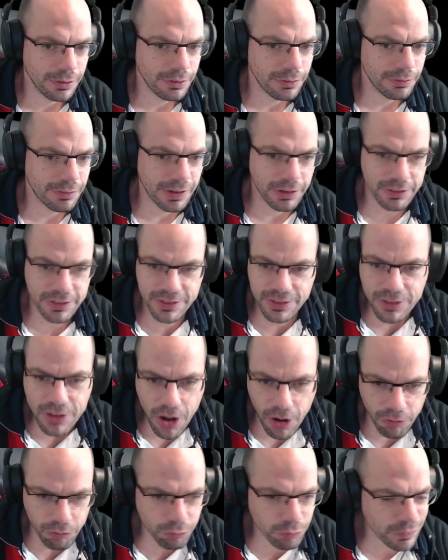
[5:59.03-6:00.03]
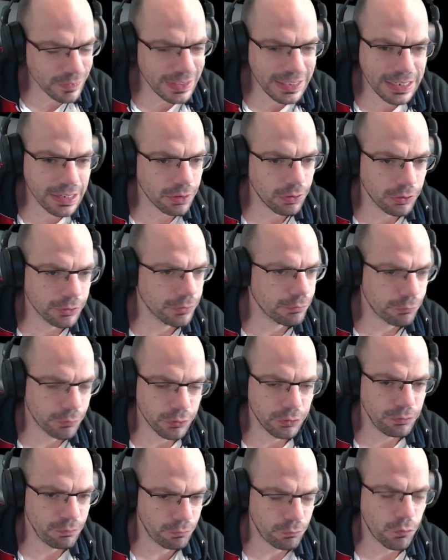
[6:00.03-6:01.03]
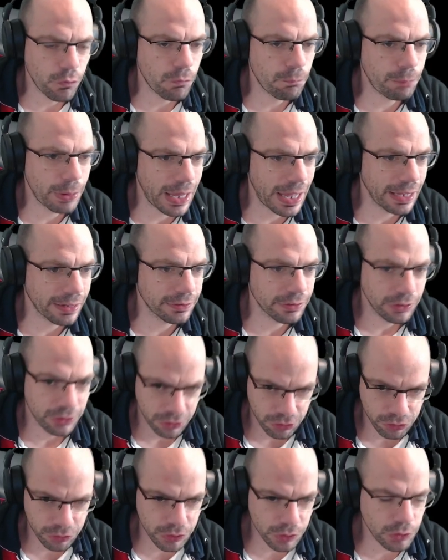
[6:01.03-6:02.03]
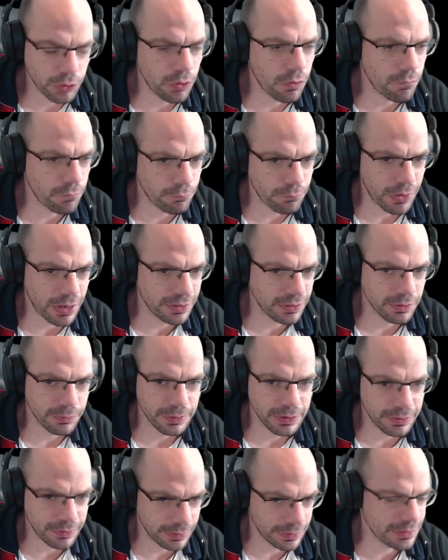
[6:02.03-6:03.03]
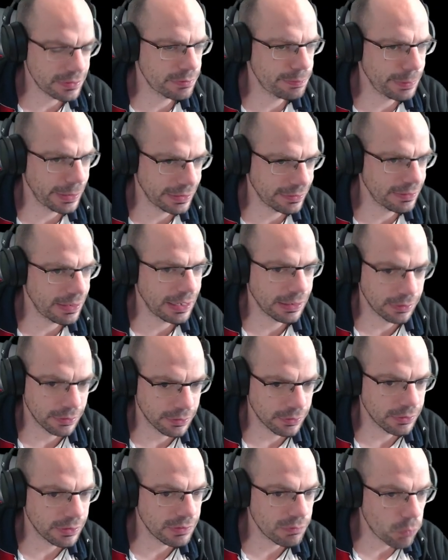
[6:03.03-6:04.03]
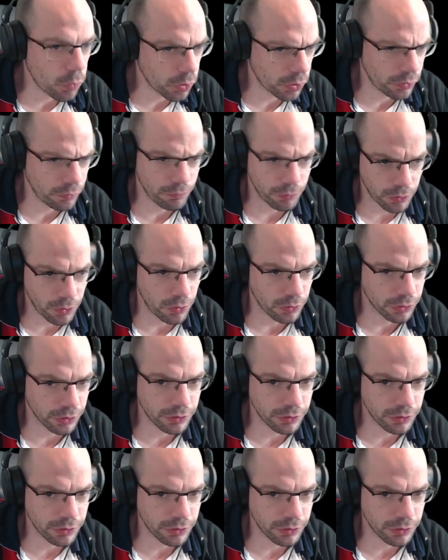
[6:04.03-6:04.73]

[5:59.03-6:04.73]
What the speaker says: There is not really a lot of room for black to go fundamentally spectacularly wrong.